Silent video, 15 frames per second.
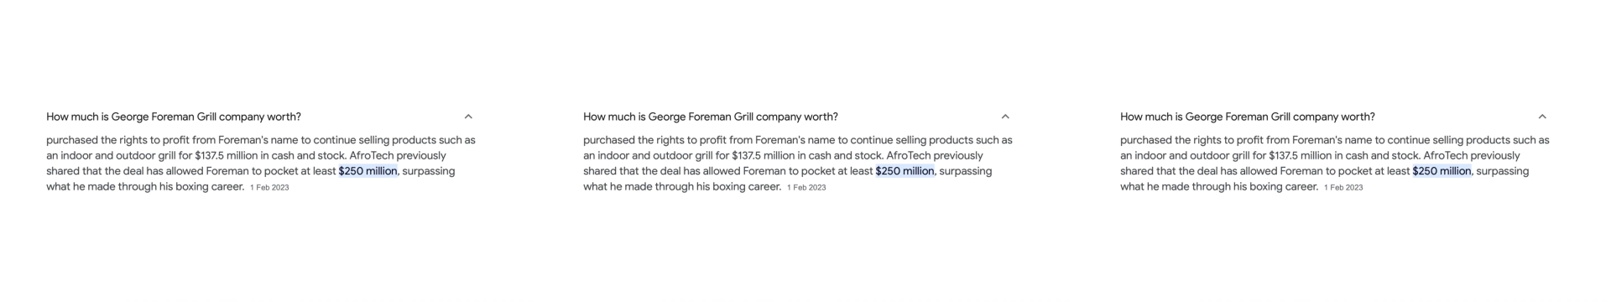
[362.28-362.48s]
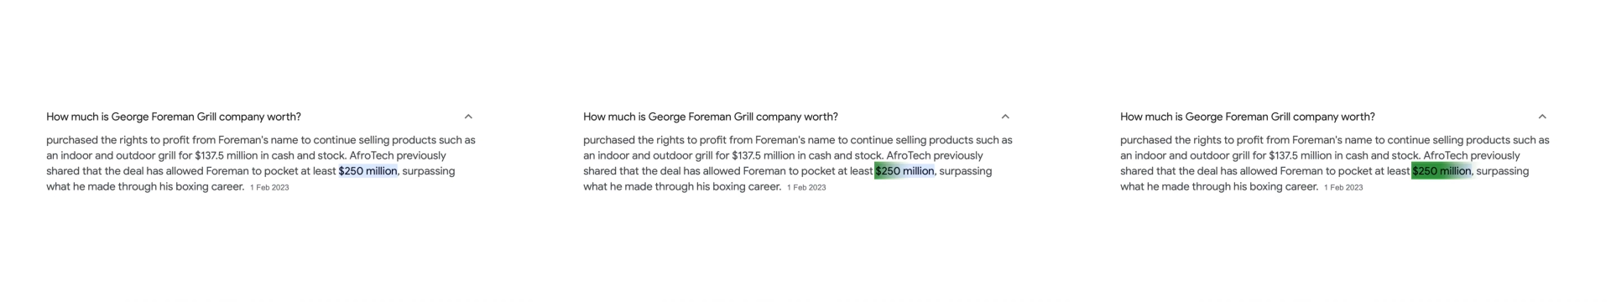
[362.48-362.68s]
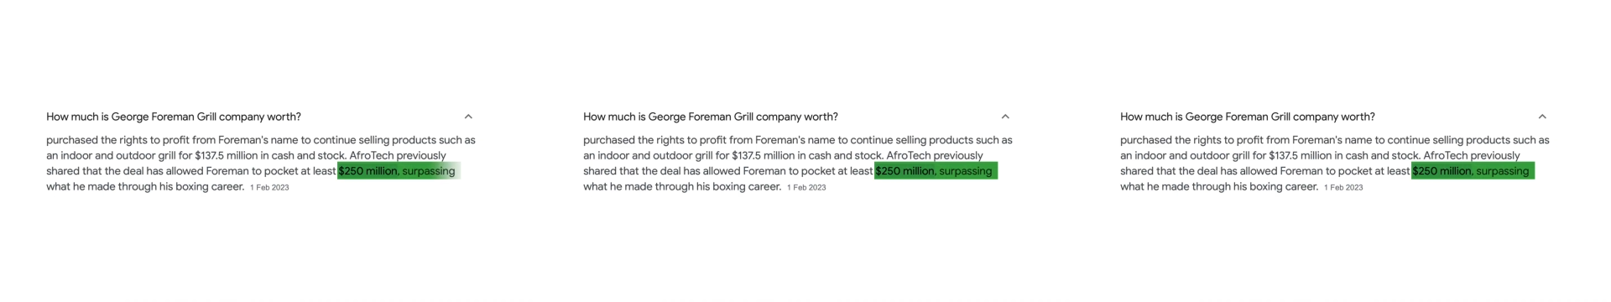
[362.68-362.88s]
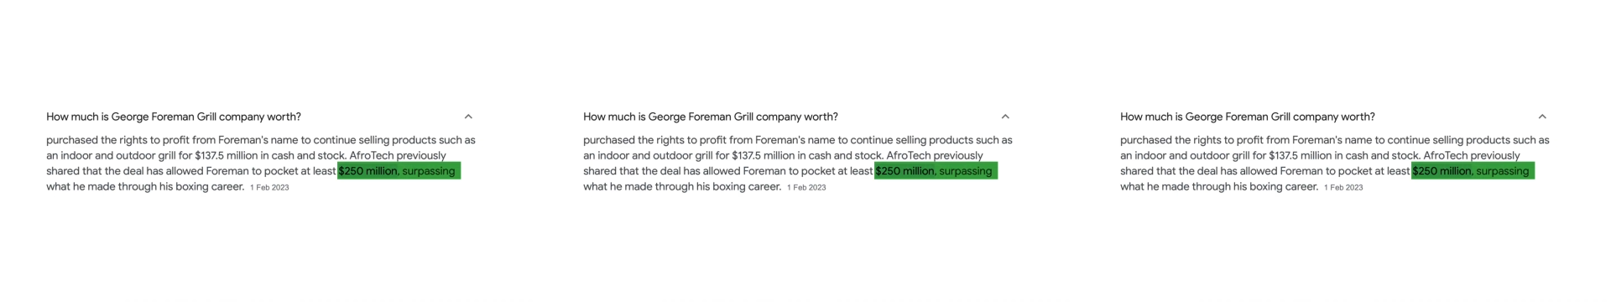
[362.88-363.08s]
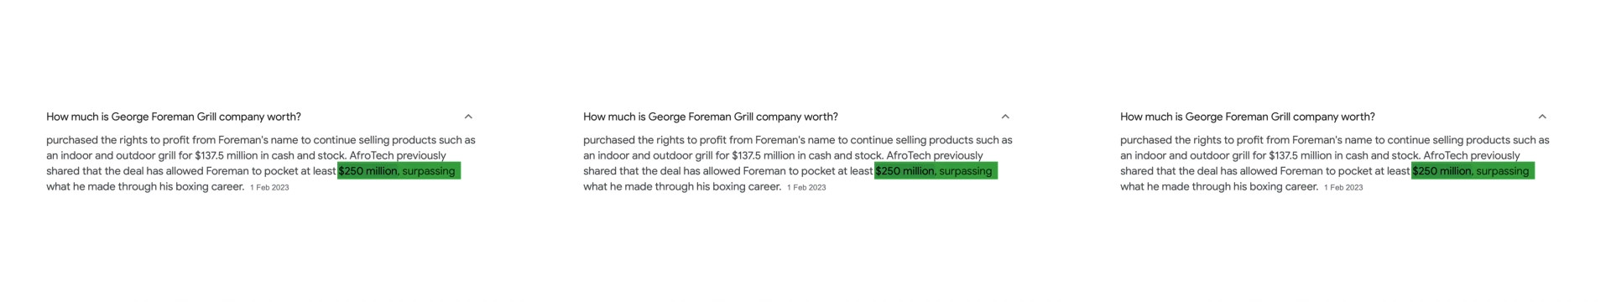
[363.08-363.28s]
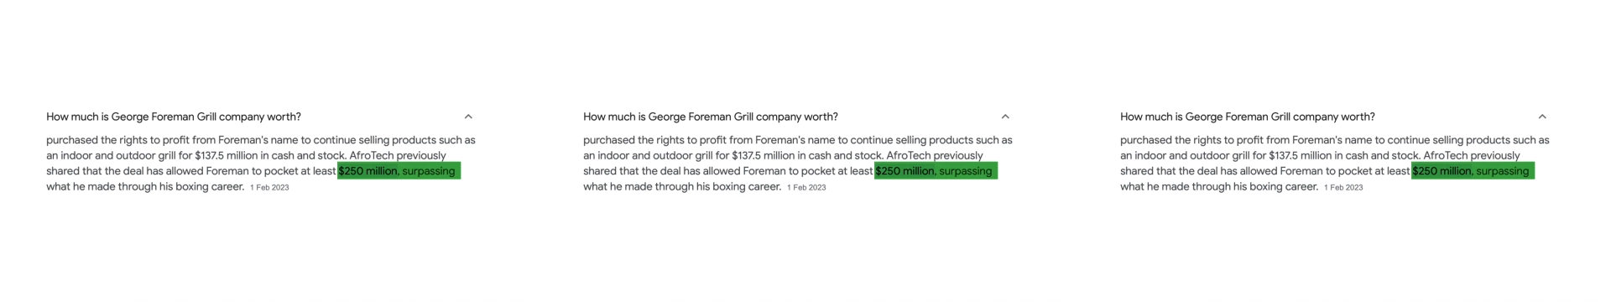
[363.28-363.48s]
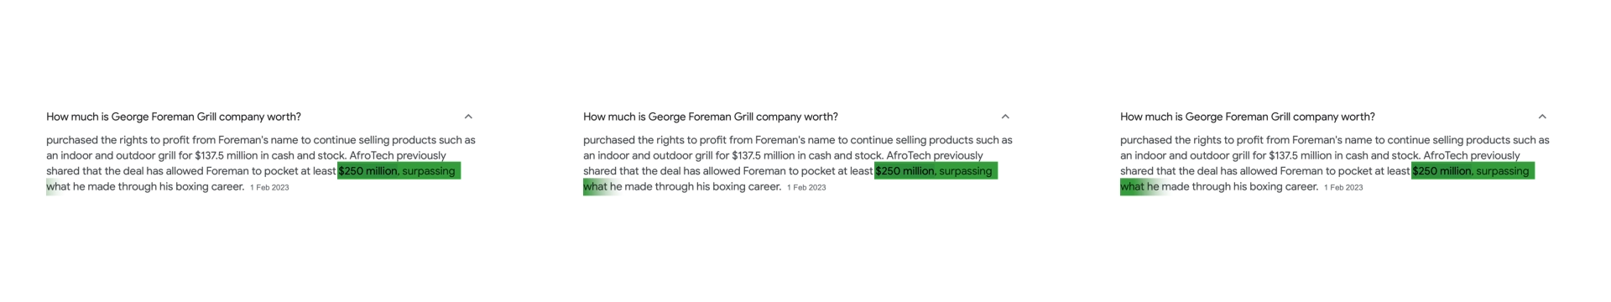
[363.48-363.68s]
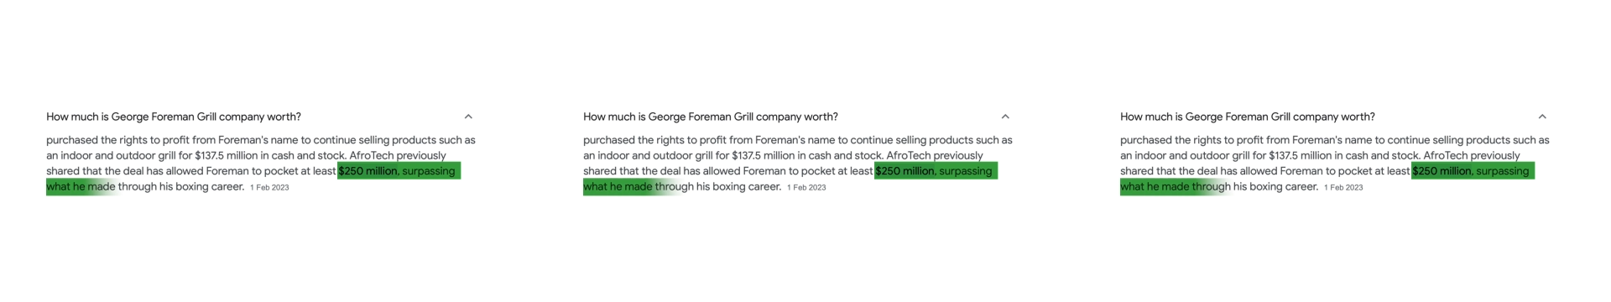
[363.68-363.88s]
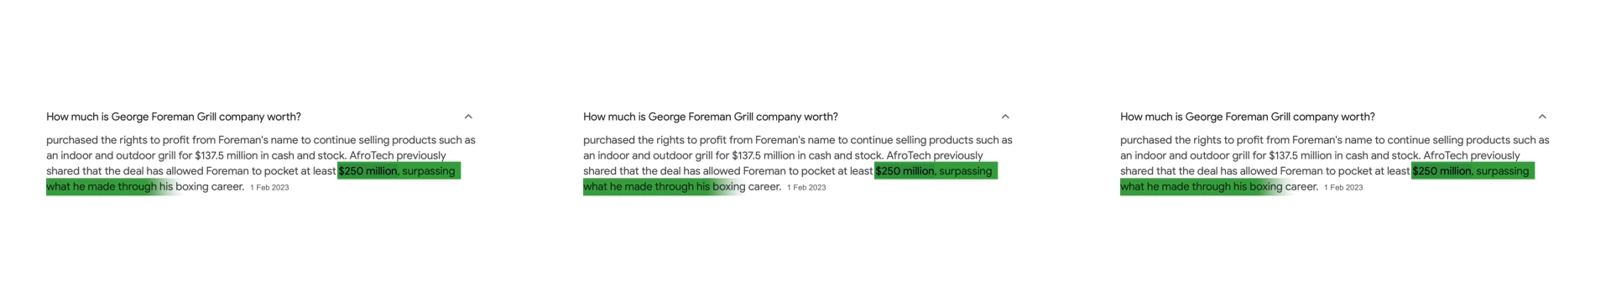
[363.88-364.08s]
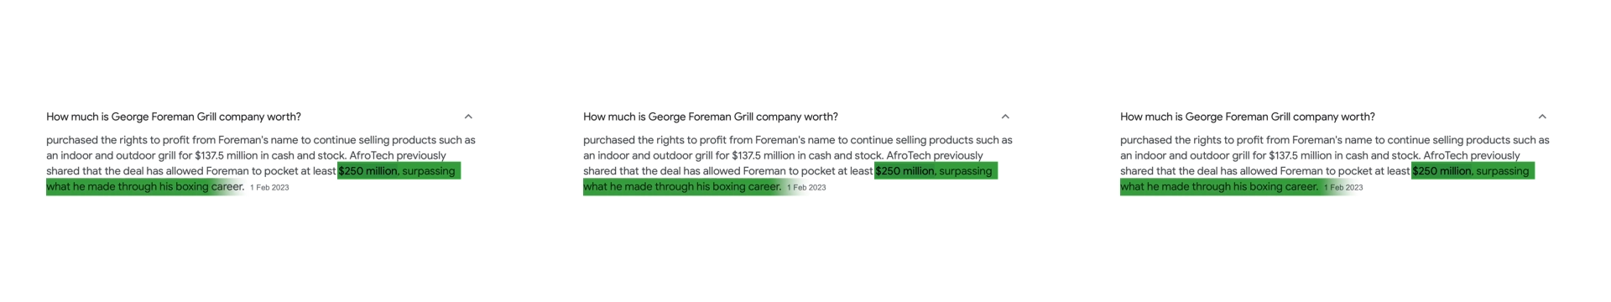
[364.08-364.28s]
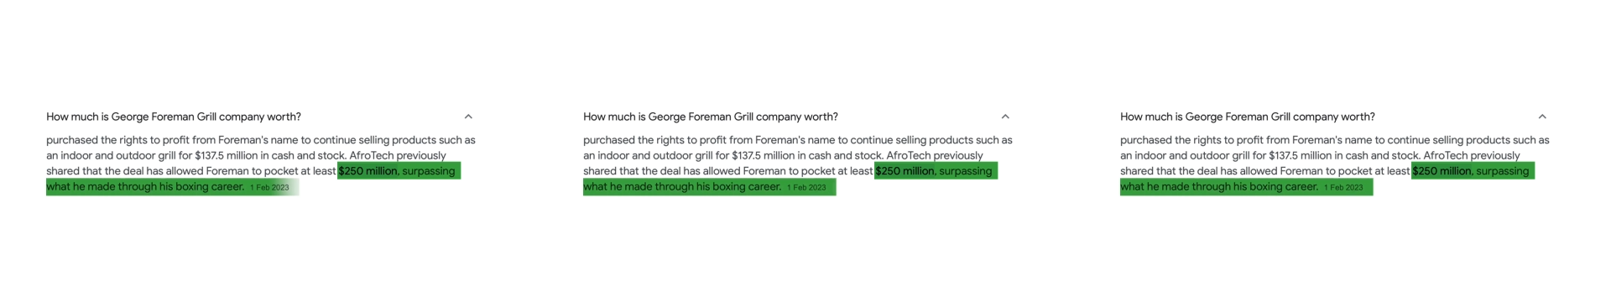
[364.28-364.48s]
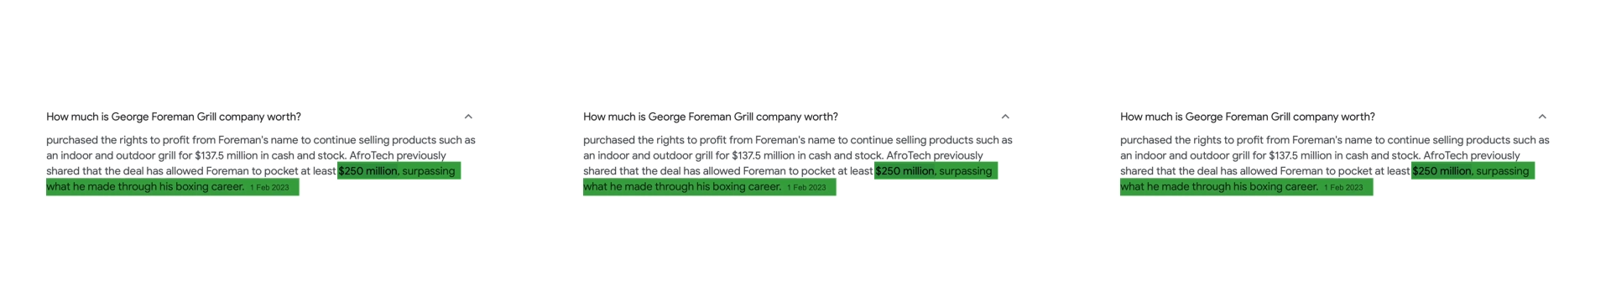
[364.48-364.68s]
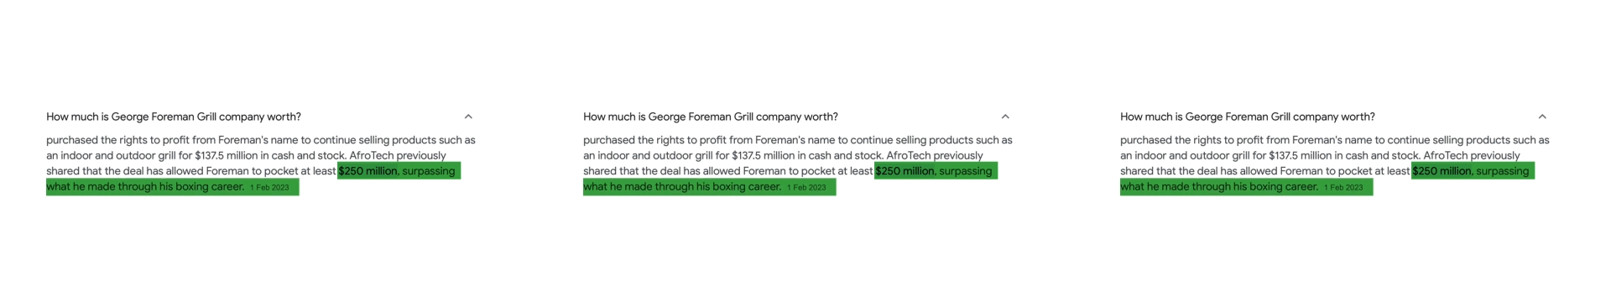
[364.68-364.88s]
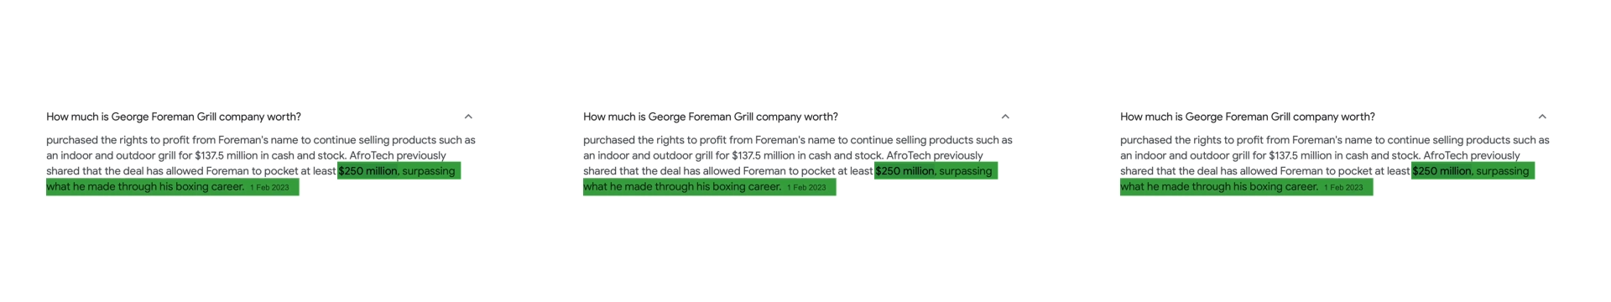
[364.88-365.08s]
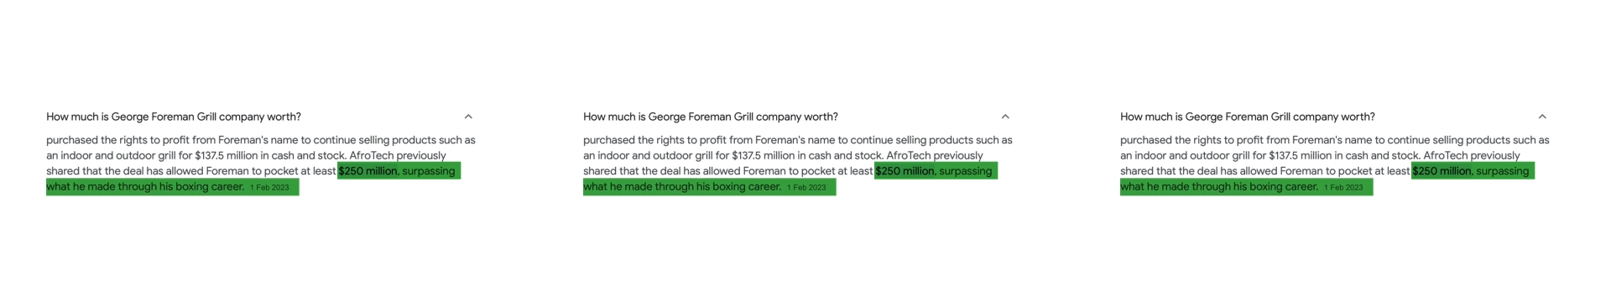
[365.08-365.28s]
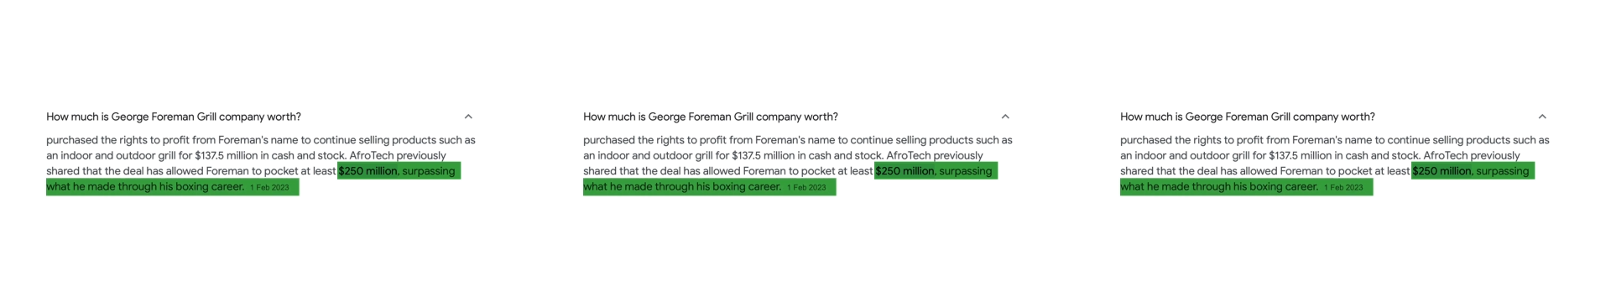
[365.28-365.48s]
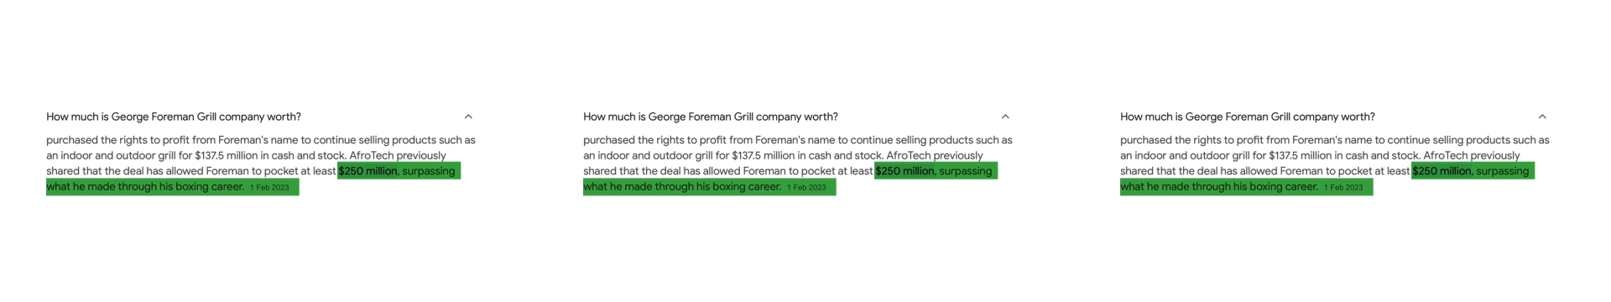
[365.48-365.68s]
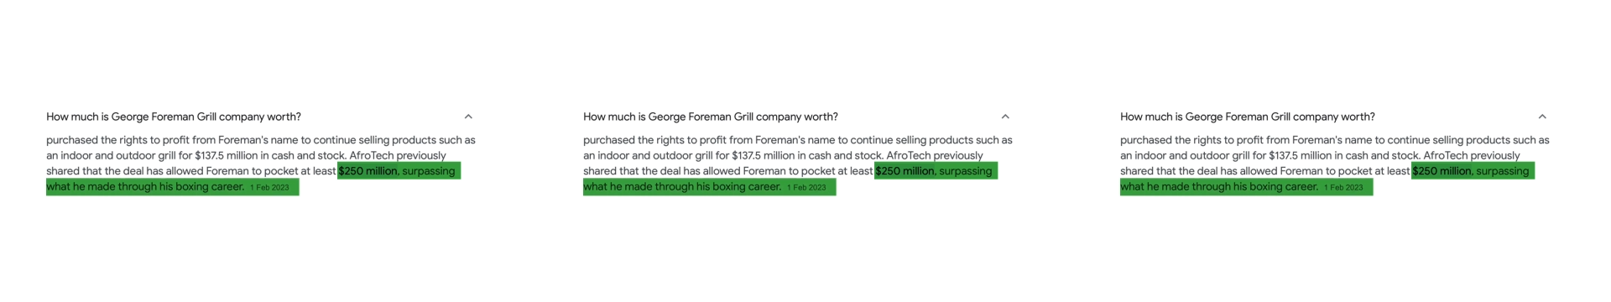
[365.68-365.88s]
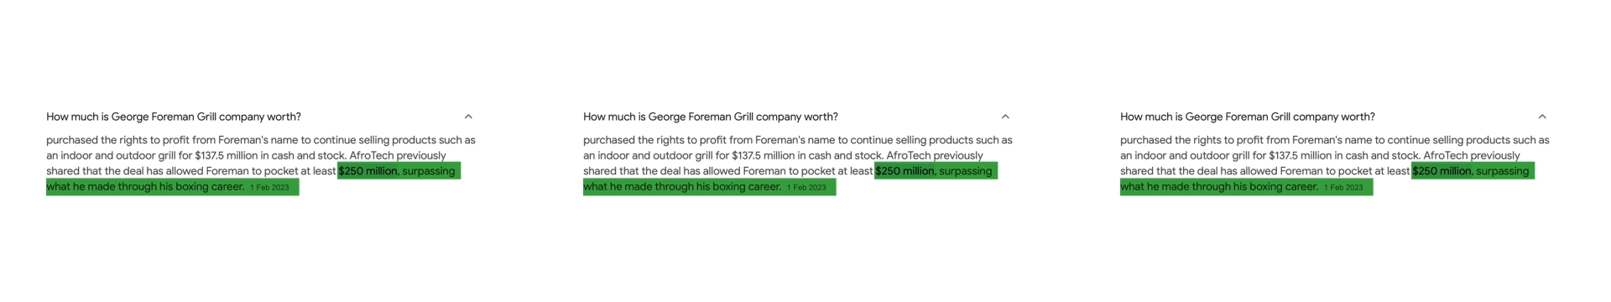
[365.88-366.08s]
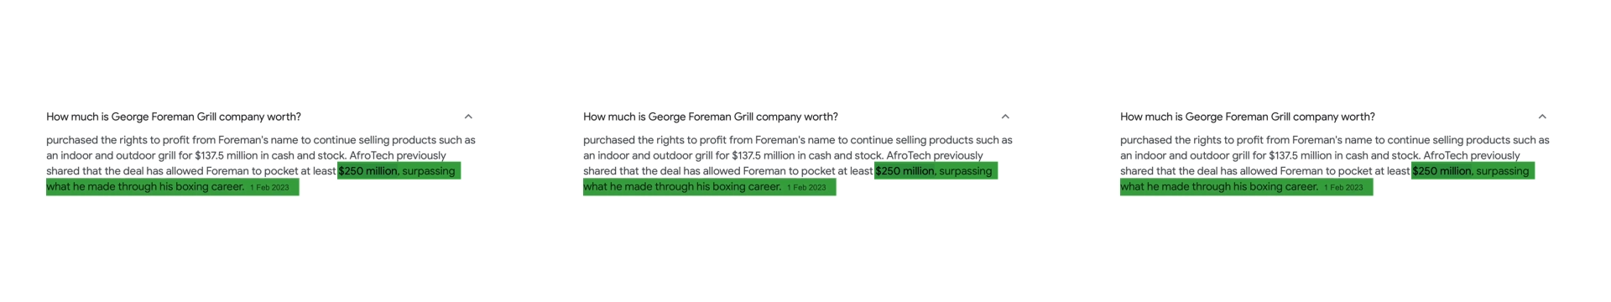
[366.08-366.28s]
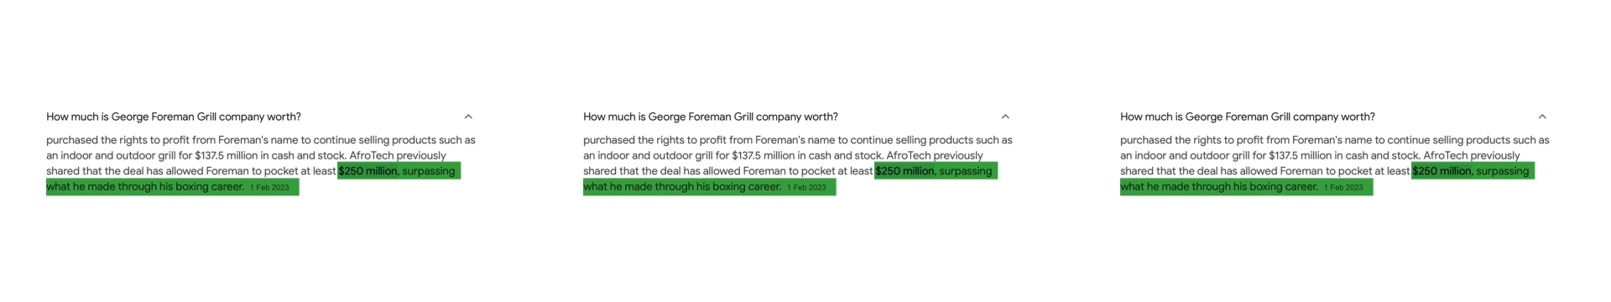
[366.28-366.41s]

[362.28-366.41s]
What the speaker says: Nobody's mouth can be seen.